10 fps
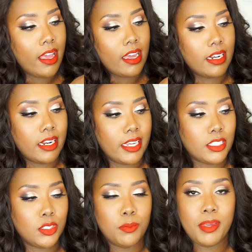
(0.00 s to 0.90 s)
a
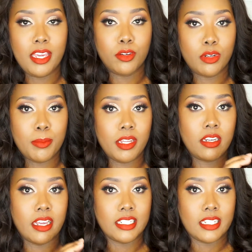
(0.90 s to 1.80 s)
nice pink
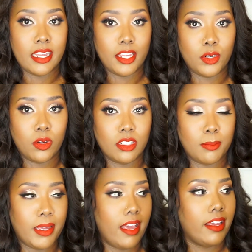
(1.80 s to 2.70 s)
ribbon as the handle on the
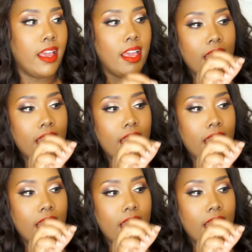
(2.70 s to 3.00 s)
bag,